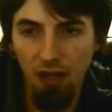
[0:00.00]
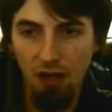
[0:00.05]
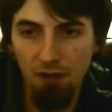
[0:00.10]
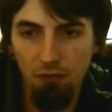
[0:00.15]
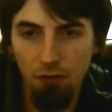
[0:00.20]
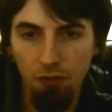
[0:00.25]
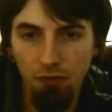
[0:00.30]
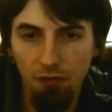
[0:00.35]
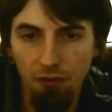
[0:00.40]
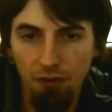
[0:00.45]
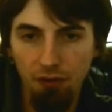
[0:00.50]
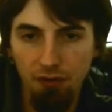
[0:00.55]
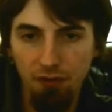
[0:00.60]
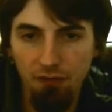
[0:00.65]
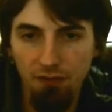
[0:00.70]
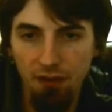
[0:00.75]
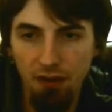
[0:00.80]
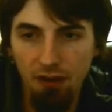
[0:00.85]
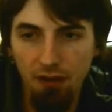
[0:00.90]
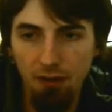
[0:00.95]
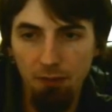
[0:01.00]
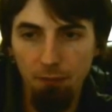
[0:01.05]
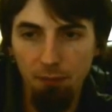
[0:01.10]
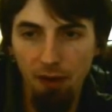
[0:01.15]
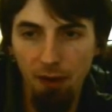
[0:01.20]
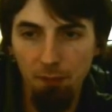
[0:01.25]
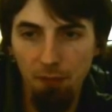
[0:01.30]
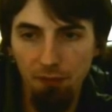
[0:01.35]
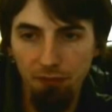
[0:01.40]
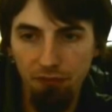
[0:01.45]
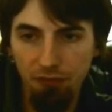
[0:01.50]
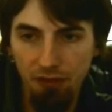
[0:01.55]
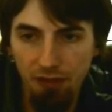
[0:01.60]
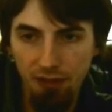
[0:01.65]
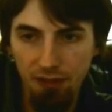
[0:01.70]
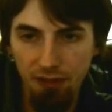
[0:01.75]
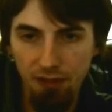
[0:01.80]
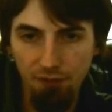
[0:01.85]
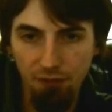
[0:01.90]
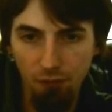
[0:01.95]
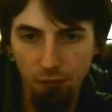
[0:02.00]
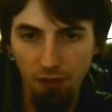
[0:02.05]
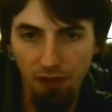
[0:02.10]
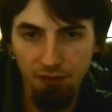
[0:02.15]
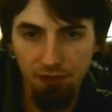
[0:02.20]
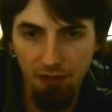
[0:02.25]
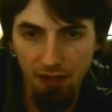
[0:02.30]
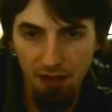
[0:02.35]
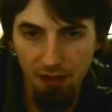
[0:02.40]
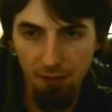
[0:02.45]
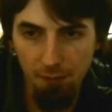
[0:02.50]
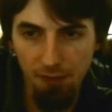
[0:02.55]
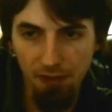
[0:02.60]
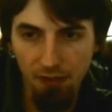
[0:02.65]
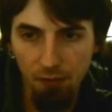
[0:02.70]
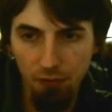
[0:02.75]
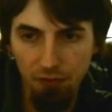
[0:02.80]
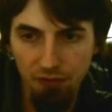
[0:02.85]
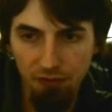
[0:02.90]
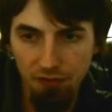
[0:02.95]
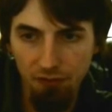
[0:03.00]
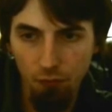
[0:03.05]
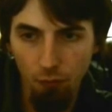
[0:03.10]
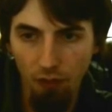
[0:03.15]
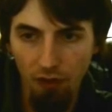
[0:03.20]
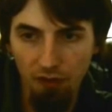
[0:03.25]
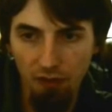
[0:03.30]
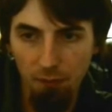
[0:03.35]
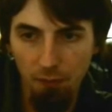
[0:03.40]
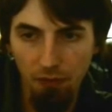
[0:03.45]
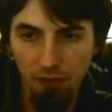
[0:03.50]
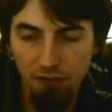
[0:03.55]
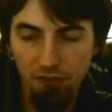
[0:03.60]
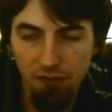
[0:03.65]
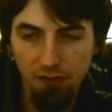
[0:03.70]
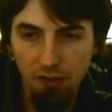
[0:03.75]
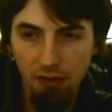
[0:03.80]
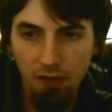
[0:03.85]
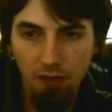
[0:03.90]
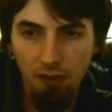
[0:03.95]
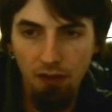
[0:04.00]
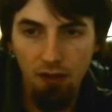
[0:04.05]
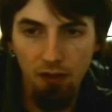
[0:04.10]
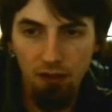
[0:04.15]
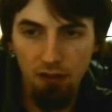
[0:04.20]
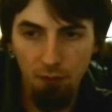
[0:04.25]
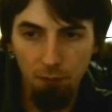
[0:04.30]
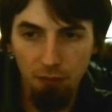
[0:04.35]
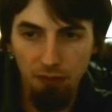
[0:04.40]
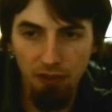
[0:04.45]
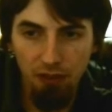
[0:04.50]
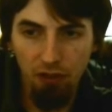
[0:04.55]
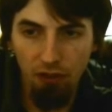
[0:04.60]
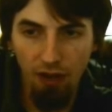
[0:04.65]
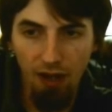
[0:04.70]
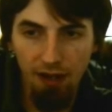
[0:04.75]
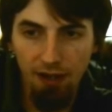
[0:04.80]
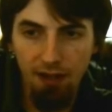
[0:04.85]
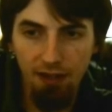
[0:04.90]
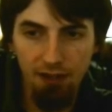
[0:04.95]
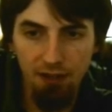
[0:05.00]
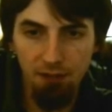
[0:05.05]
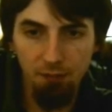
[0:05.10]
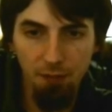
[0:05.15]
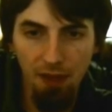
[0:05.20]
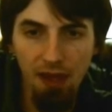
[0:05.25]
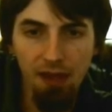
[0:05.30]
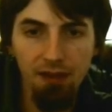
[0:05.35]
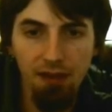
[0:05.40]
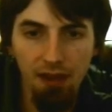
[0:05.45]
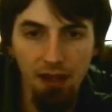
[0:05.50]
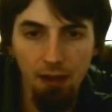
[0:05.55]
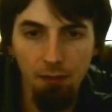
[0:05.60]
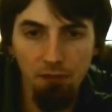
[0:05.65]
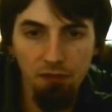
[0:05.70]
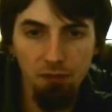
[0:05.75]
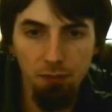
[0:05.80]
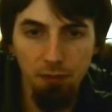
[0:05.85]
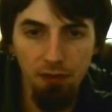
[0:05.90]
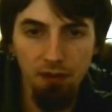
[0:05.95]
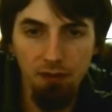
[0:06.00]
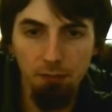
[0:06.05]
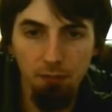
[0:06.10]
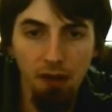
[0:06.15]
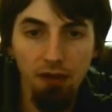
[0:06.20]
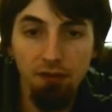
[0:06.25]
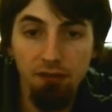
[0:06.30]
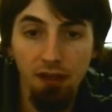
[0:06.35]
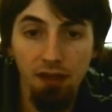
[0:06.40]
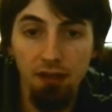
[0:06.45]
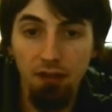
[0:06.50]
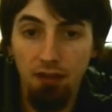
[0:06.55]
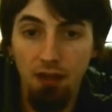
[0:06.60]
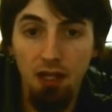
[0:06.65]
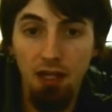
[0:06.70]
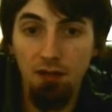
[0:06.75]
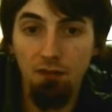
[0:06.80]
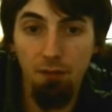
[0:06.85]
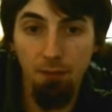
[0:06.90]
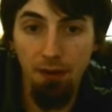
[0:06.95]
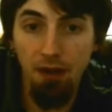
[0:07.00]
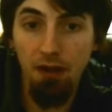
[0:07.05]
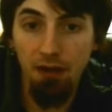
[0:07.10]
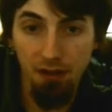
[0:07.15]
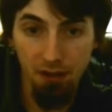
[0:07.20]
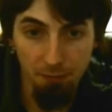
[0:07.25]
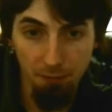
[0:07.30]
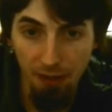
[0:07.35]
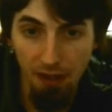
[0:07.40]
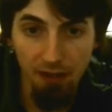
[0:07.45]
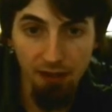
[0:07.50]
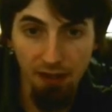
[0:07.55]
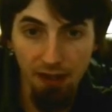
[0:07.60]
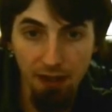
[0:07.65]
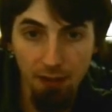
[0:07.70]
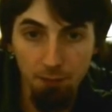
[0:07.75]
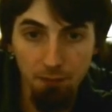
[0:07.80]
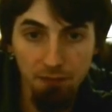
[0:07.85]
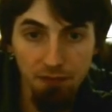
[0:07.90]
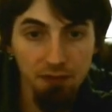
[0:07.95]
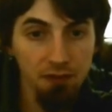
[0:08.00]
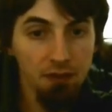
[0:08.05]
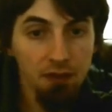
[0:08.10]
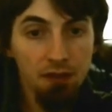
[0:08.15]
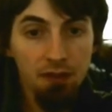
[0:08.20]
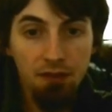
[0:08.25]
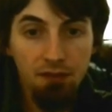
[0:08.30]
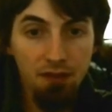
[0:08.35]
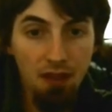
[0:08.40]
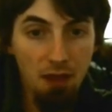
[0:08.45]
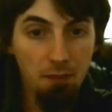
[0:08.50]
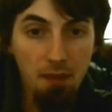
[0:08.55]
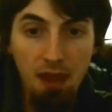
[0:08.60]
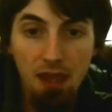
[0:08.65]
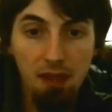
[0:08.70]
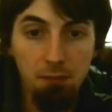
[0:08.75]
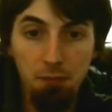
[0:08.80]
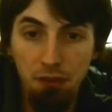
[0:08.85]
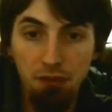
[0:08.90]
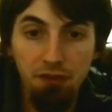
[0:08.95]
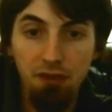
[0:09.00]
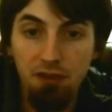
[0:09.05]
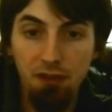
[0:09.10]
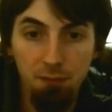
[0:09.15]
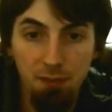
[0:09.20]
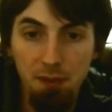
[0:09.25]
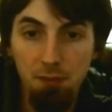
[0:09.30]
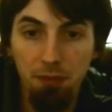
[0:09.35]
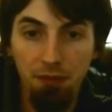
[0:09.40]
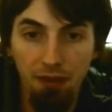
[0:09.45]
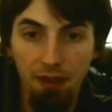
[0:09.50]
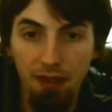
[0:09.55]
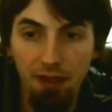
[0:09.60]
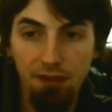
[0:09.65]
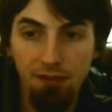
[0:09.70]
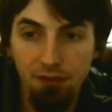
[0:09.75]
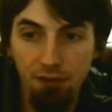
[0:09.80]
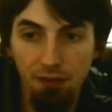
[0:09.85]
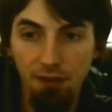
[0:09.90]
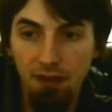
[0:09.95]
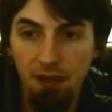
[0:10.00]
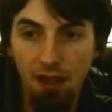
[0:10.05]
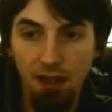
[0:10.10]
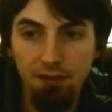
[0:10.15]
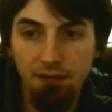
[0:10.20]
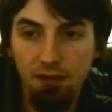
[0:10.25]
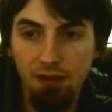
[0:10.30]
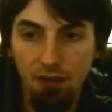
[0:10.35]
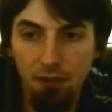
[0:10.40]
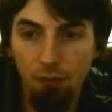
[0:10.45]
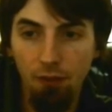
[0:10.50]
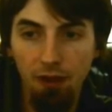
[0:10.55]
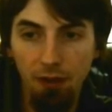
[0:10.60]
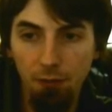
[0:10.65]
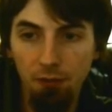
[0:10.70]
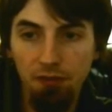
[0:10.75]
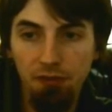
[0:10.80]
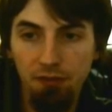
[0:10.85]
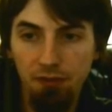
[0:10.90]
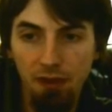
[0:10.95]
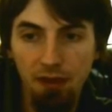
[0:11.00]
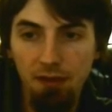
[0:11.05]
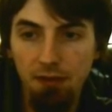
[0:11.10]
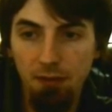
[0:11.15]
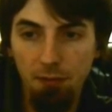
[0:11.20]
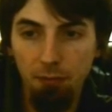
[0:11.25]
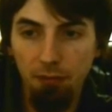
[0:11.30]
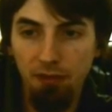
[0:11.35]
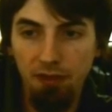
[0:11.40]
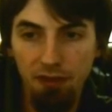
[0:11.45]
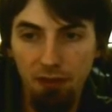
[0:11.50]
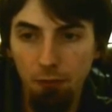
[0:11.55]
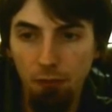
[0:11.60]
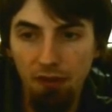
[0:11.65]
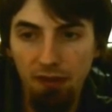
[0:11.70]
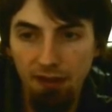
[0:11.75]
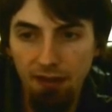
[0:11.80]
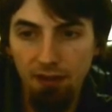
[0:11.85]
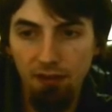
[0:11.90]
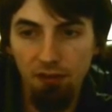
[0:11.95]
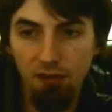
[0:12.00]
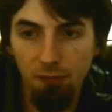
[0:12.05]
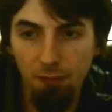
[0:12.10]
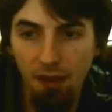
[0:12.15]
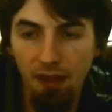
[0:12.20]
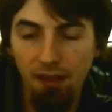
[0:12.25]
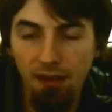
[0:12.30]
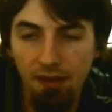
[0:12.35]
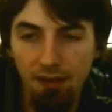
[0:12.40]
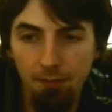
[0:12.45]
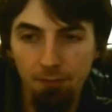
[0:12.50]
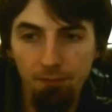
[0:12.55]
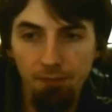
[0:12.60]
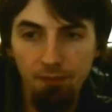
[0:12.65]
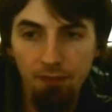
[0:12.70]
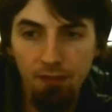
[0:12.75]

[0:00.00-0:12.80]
of you have heard of Bump of Chicken if you watch anime, which is one of the most complete crackheaded band names, but much like a lot of American band names, they made music that people like, so they got to get away with a completely ridiculous band name.